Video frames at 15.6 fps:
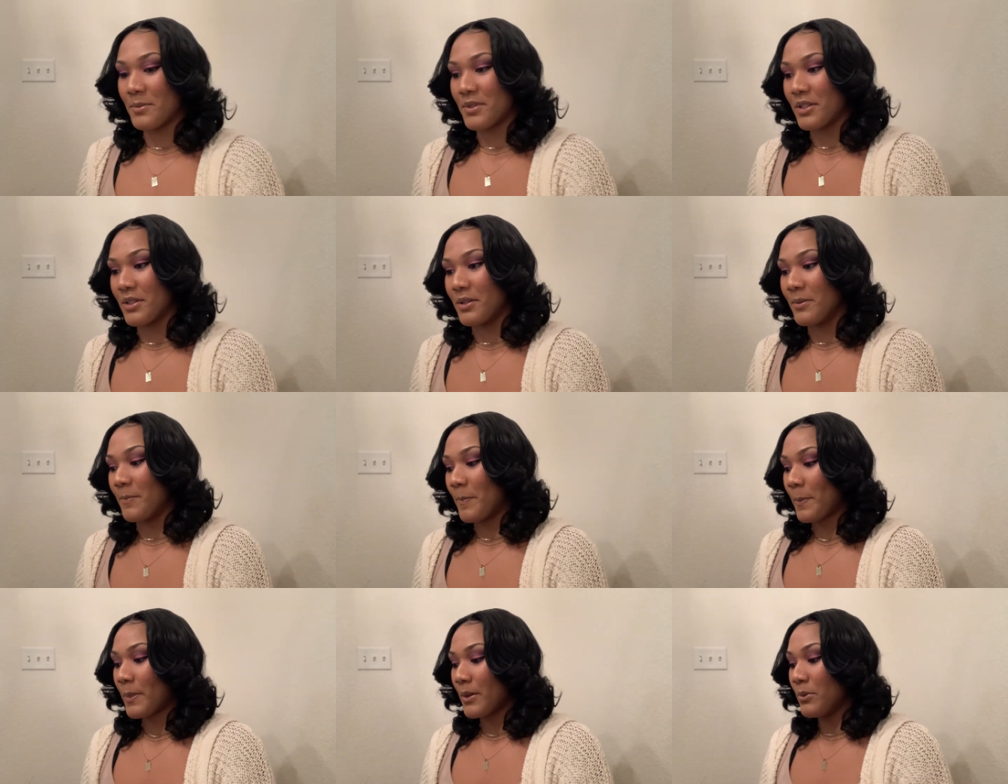So
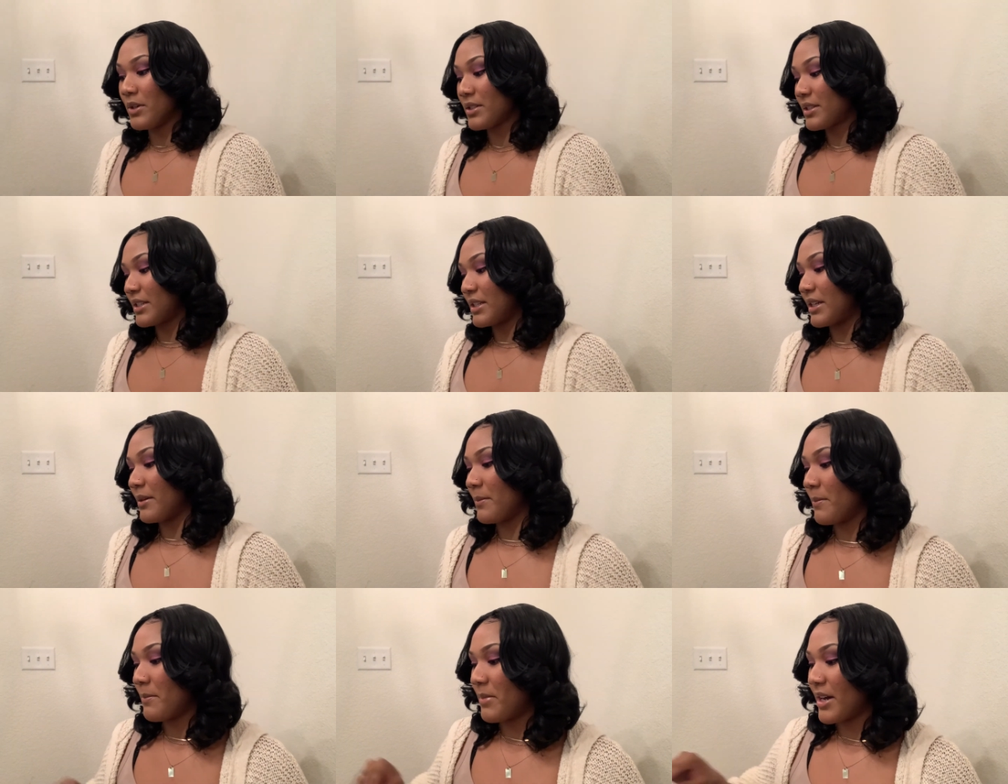we'll see.
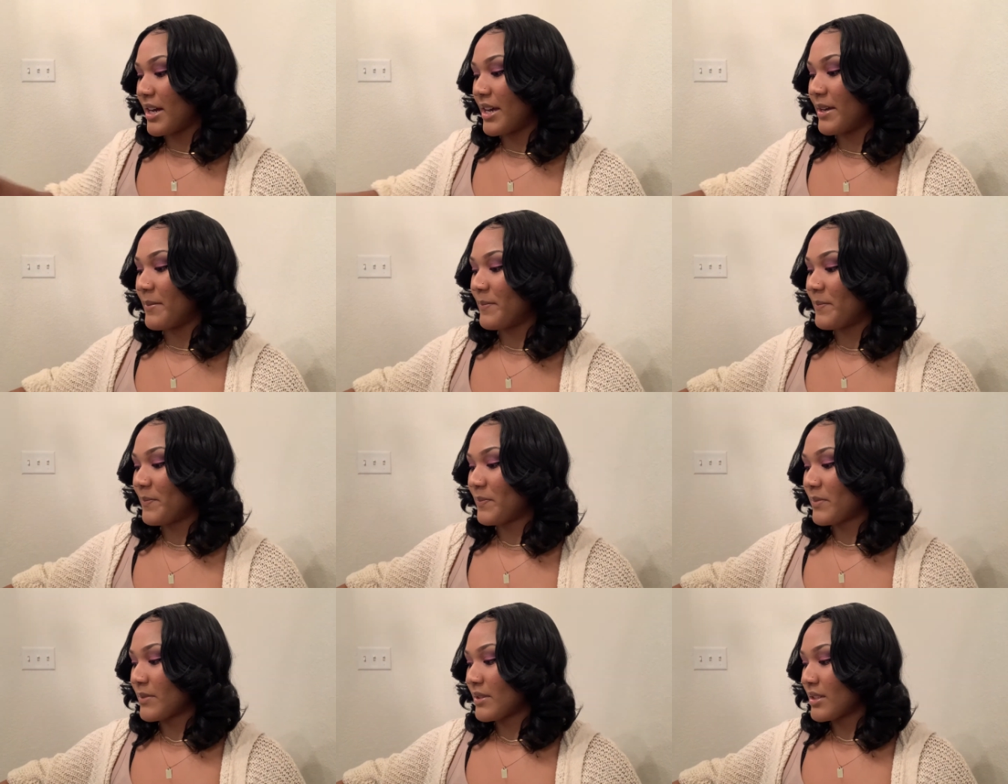But
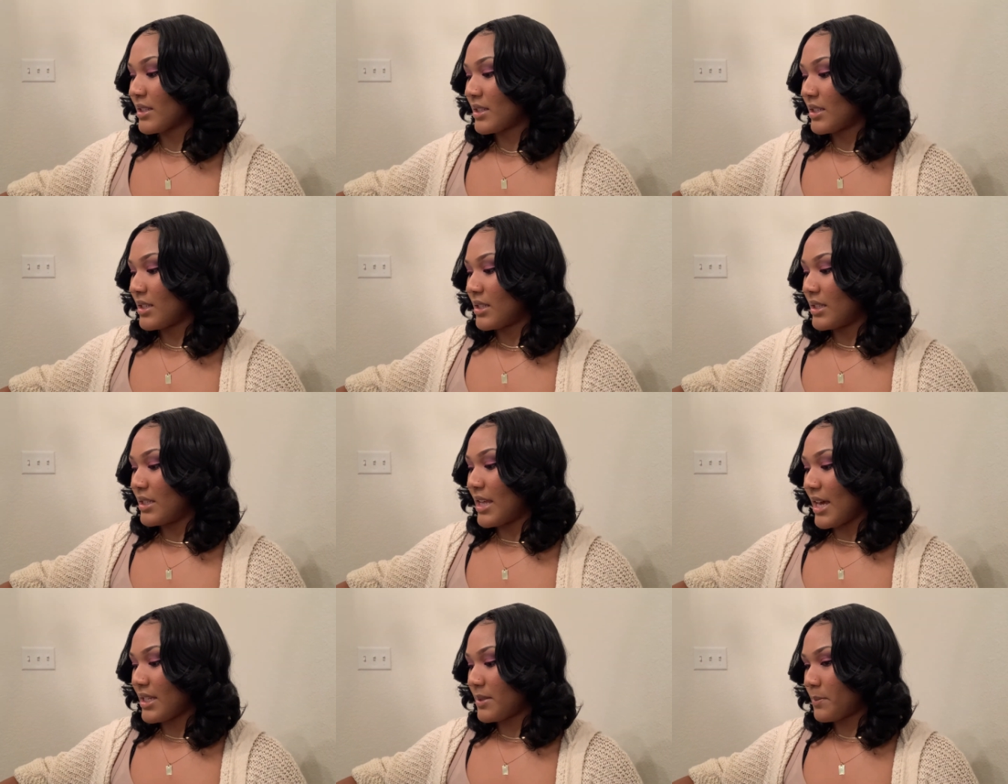
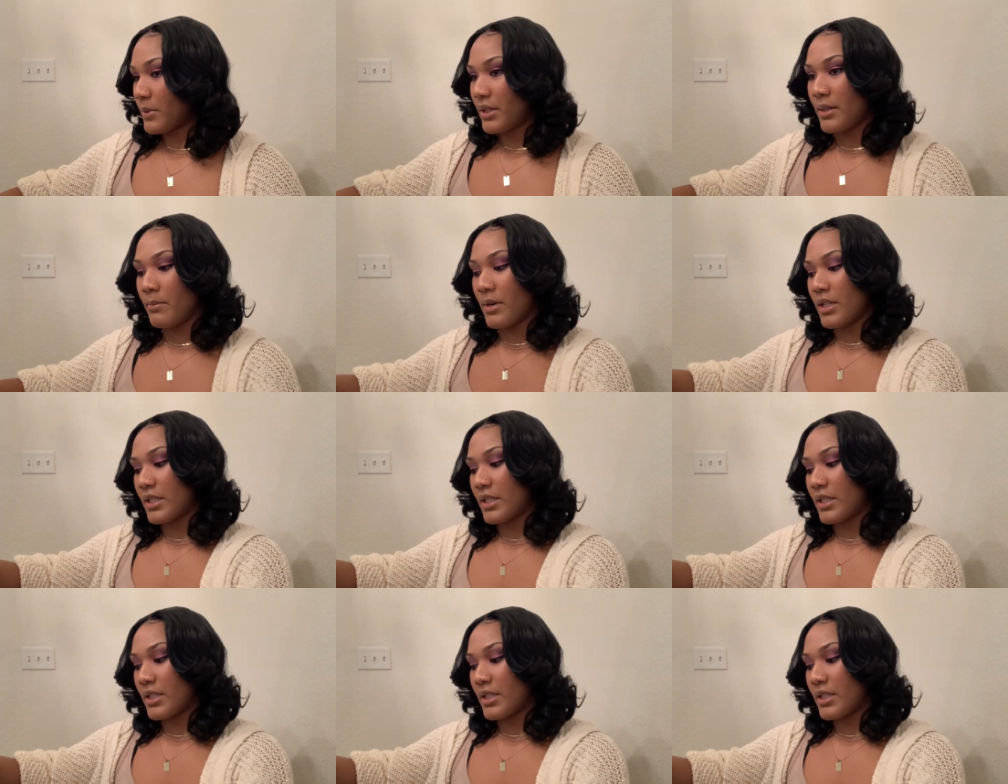that's pretty much